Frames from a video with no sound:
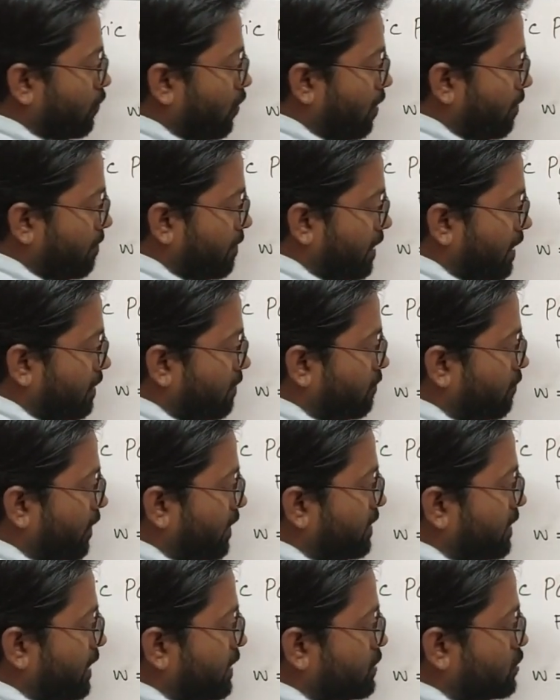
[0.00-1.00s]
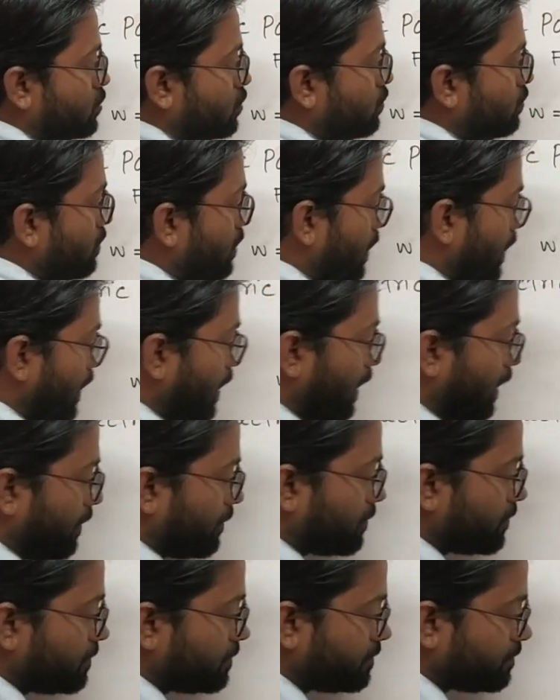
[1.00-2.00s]
from infinite to
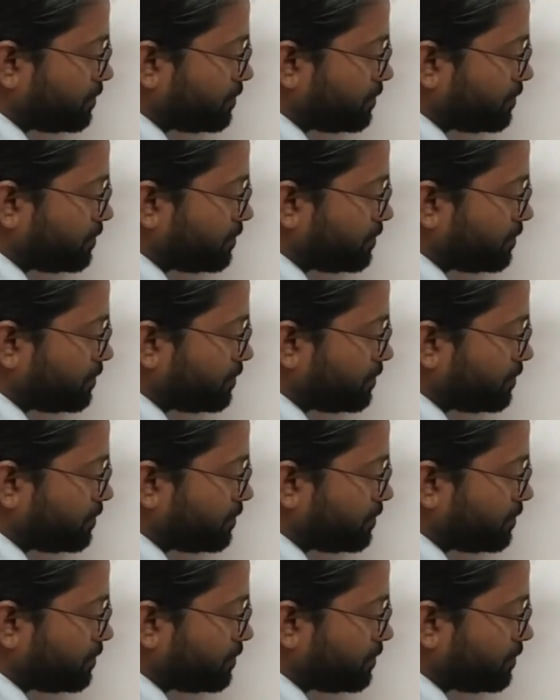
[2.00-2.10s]
r.